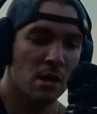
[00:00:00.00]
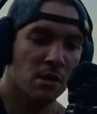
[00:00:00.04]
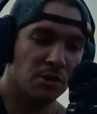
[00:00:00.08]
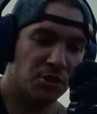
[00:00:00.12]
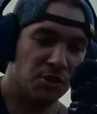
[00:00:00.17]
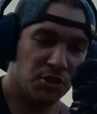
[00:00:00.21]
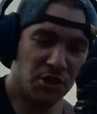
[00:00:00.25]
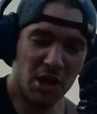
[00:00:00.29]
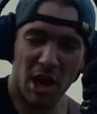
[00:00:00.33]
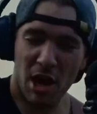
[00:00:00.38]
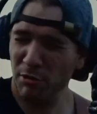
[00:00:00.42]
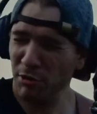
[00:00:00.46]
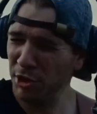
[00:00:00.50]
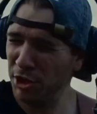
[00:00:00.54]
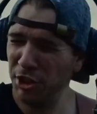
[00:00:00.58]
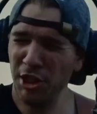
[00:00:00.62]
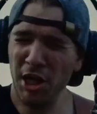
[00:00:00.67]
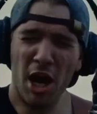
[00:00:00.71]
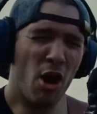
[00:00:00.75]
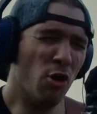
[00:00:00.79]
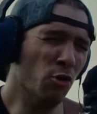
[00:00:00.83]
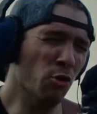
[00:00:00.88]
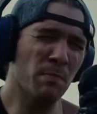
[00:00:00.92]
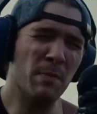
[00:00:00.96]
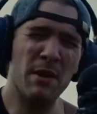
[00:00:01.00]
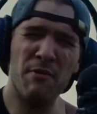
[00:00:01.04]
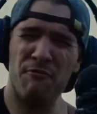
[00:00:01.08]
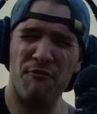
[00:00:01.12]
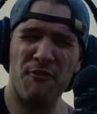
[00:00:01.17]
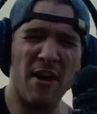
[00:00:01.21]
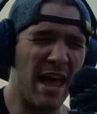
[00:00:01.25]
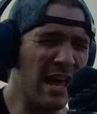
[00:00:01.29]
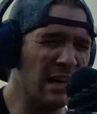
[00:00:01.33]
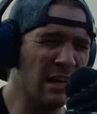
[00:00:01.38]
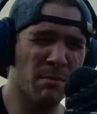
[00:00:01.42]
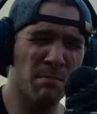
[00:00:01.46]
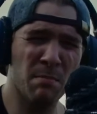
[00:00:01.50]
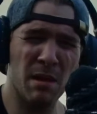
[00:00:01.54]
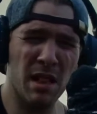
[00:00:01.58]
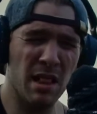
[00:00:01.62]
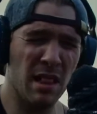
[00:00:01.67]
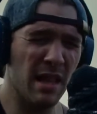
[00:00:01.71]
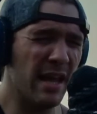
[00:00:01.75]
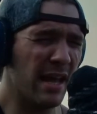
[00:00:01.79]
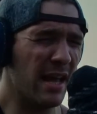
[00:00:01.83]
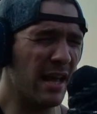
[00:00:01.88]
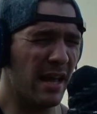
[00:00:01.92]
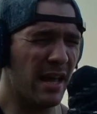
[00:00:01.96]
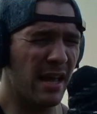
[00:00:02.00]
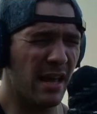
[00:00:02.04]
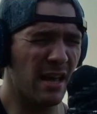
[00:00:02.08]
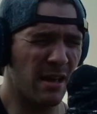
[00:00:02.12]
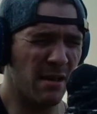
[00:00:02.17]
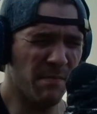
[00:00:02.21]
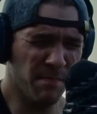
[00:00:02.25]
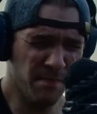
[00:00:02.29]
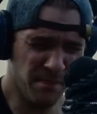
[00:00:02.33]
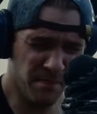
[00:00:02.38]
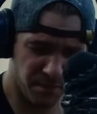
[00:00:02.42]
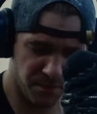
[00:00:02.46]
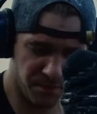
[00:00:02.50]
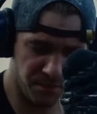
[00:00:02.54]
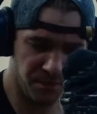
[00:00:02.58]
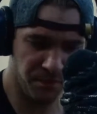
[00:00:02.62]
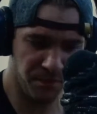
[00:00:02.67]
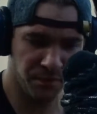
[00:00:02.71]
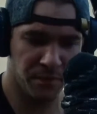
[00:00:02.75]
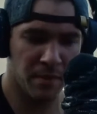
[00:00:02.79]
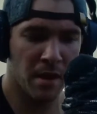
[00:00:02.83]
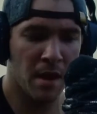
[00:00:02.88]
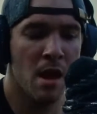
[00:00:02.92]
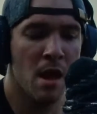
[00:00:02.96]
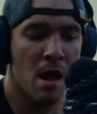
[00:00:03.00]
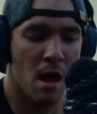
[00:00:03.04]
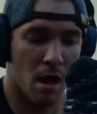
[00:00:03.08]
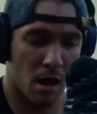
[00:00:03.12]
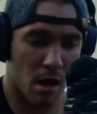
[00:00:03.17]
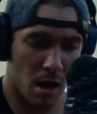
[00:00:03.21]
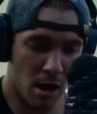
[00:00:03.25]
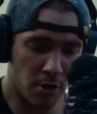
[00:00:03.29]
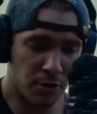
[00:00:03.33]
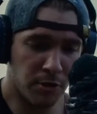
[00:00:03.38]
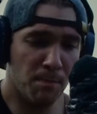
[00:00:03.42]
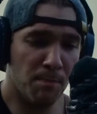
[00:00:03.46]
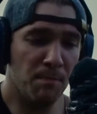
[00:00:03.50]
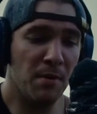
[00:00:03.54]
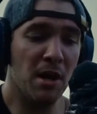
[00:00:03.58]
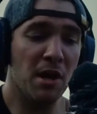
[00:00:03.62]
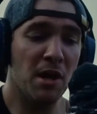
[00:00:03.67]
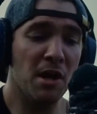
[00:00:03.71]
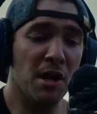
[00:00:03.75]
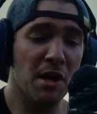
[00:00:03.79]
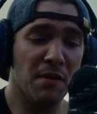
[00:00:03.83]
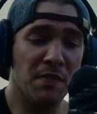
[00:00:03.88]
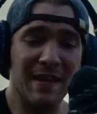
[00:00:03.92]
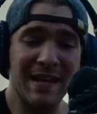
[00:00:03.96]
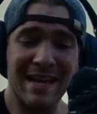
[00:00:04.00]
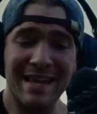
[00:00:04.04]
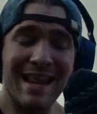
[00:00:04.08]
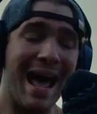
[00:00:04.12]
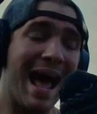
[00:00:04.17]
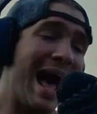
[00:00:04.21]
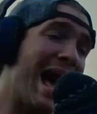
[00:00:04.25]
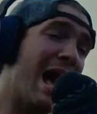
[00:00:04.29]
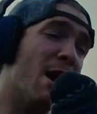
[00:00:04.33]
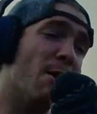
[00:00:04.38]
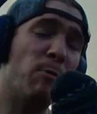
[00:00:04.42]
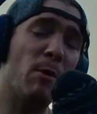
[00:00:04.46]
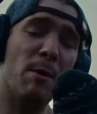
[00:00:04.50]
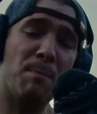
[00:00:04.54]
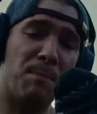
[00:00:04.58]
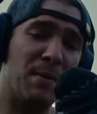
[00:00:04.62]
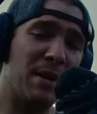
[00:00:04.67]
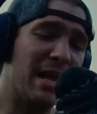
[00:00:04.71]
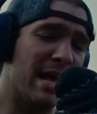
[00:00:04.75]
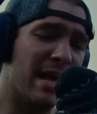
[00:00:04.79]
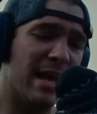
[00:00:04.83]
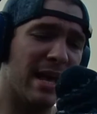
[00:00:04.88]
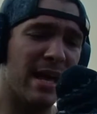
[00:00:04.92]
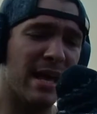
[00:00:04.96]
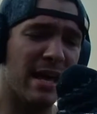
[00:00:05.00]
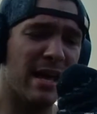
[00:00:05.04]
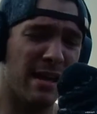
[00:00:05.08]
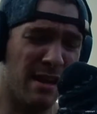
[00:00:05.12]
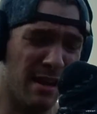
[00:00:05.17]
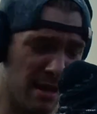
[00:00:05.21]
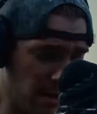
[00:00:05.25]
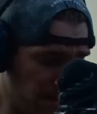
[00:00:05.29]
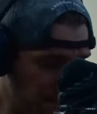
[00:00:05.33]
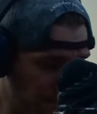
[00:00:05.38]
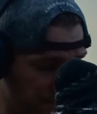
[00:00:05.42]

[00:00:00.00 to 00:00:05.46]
So show me, family, all the blood that I would bleed.